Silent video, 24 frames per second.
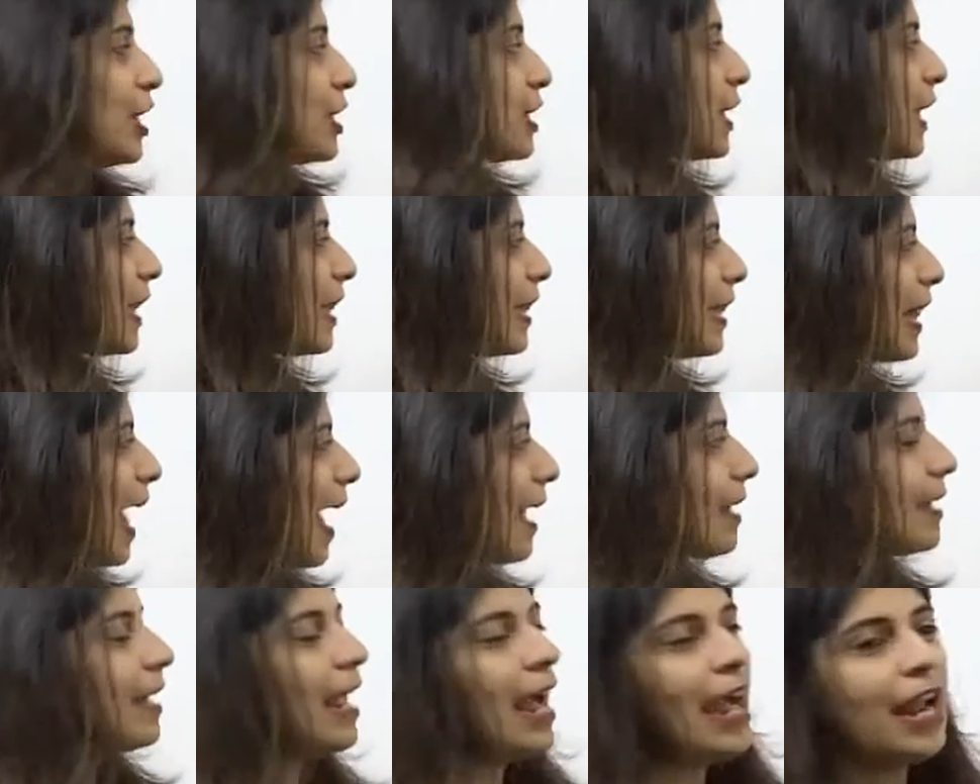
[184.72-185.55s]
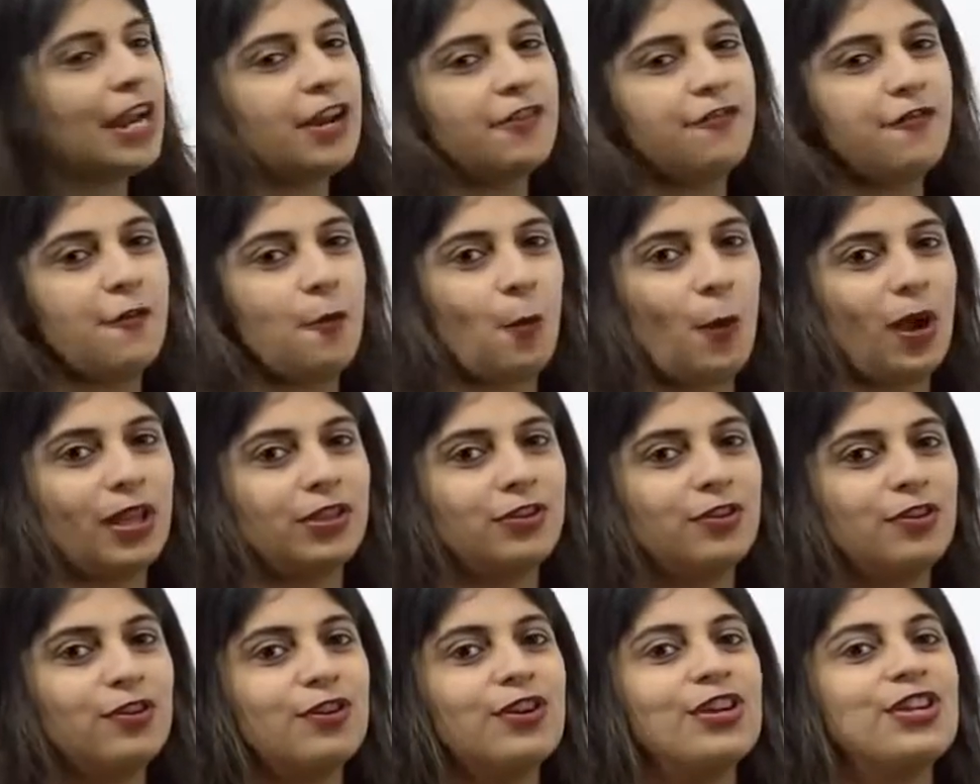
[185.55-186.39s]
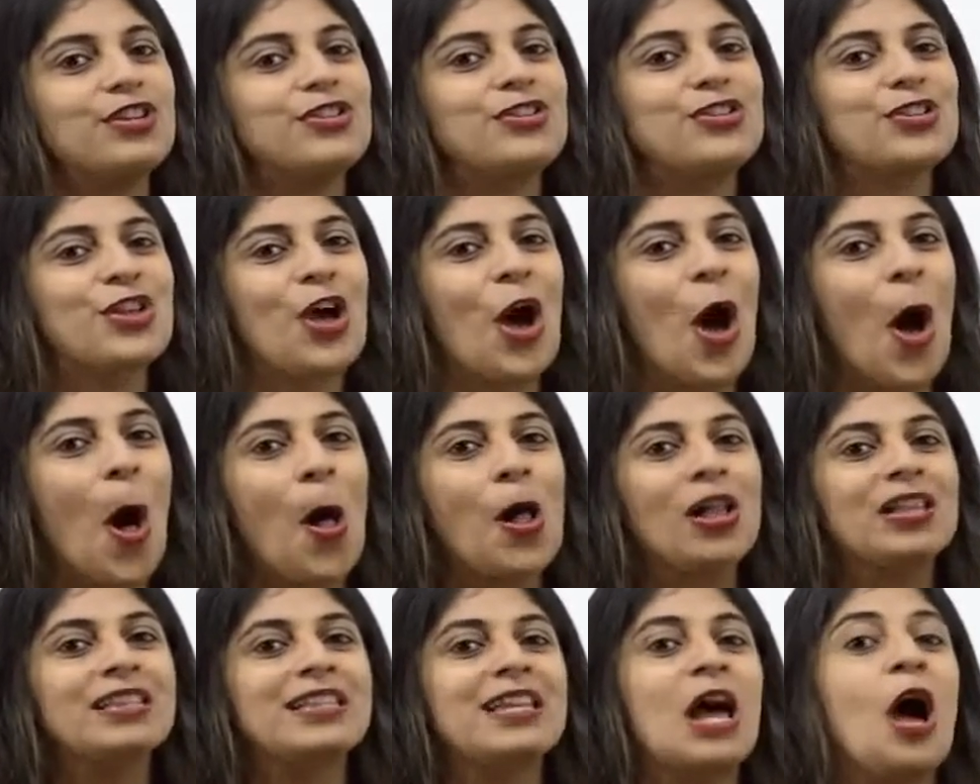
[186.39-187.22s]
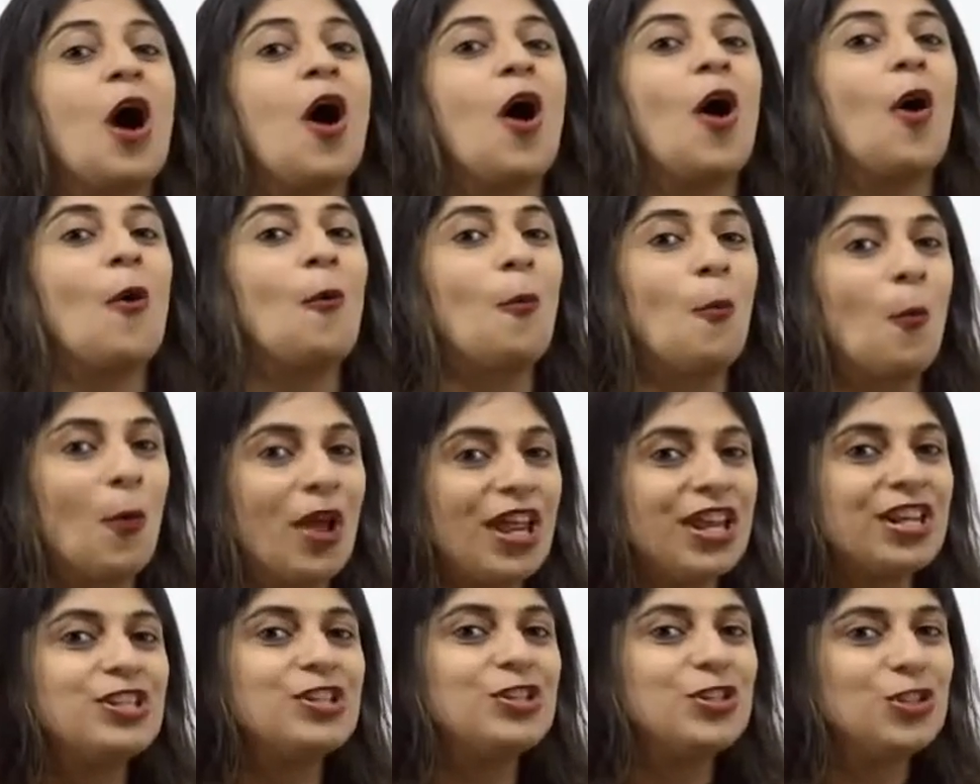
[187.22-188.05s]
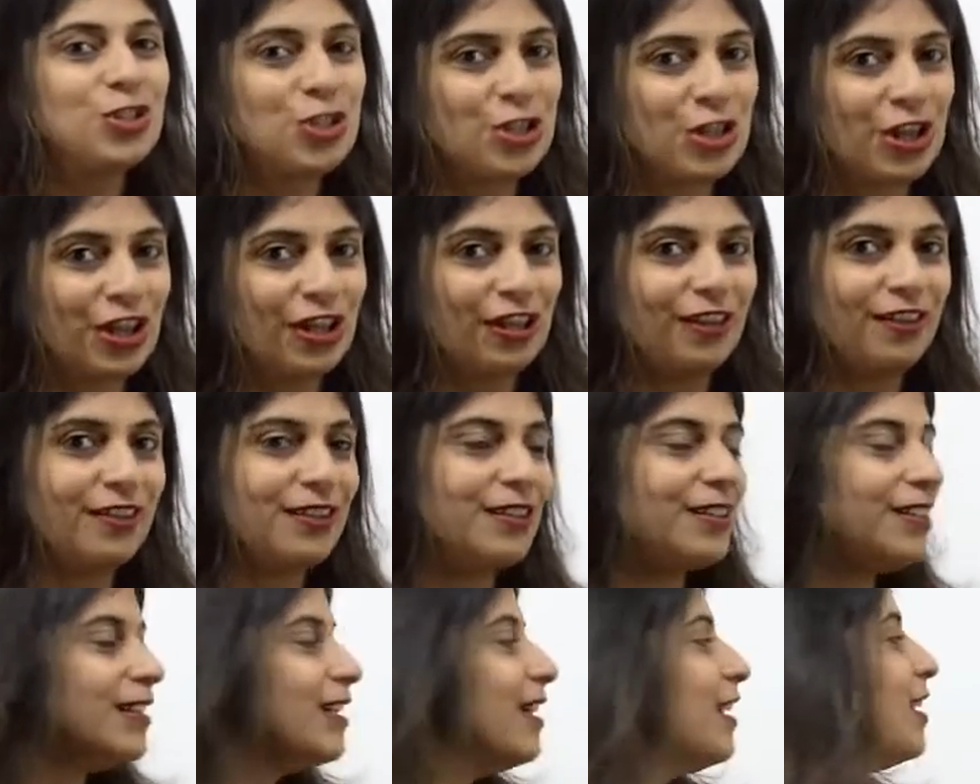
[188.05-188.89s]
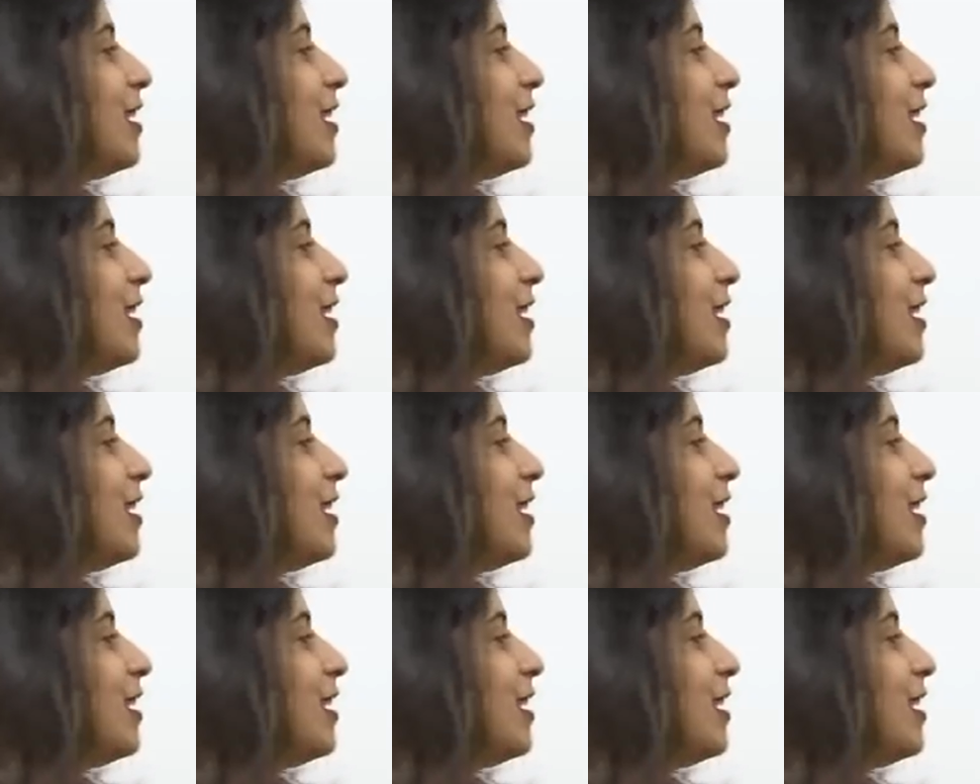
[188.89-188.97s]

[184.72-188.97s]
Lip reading: So that kind of a weather is called a wind chill.